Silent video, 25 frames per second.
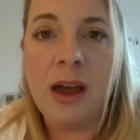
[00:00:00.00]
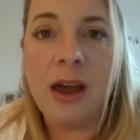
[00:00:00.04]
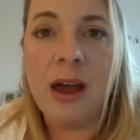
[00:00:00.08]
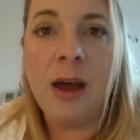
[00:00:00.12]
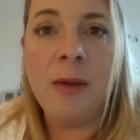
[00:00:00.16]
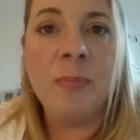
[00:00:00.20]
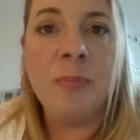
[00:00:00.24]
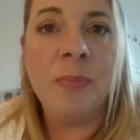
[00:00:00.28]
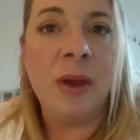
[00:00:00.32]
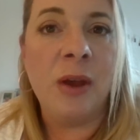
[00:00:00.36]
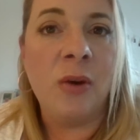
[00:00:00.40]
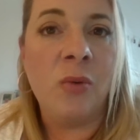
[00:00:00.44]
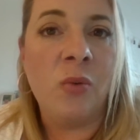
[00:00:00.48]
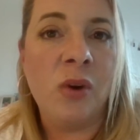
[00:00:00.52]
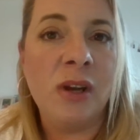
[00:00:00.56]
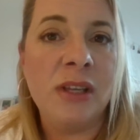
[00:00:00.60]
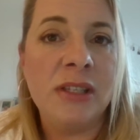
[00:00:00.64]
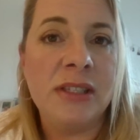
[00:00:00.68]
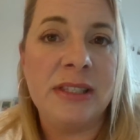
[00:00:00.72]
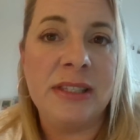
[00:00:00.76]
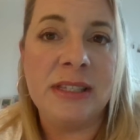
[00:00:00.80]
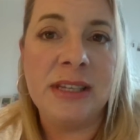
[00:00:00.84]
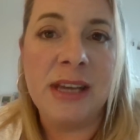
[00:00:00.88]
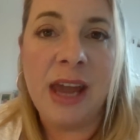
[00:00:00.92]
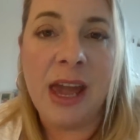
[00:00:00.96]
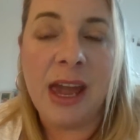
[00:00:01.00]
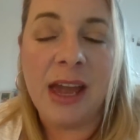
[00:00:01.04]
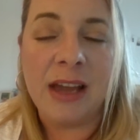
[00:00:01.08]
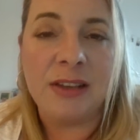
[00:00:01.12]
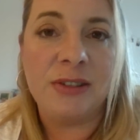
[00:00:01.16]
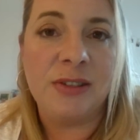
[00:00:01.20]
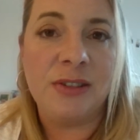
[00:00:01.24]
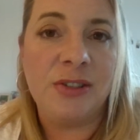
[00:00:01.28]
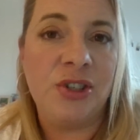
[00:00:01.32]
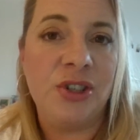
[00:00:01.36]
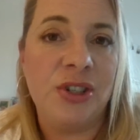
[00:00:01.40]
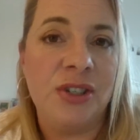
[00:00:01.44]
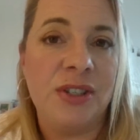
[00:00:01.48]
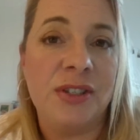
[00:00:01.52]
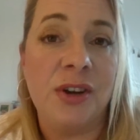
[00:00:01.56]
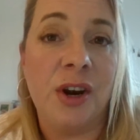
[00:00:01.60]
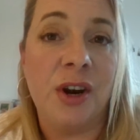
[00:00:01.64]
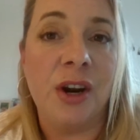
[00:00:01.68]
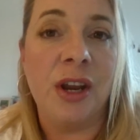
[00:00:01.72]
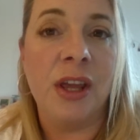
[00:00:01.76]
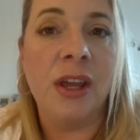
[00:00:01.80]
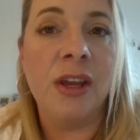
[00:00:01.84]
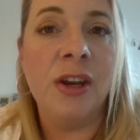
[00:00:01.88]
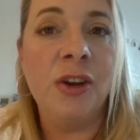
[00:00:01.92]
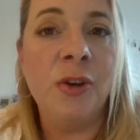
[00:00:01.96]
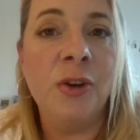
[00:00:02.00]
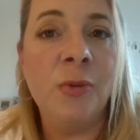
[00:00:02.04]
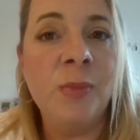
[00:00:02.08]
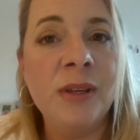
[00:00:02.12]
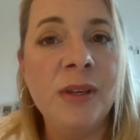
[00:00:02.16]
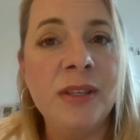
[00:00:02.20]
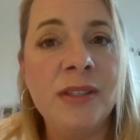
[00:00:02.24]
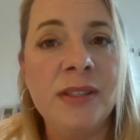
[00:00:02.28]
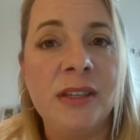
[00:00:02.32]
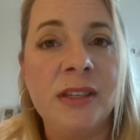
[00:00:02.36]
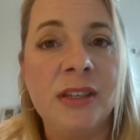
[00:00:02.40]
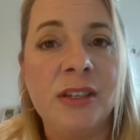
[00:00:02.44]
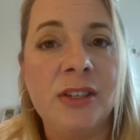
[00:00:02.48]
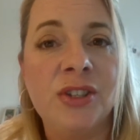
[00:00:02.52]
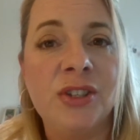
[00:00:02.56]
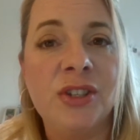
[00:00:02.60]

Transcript: up and what's next. She's starting a new business.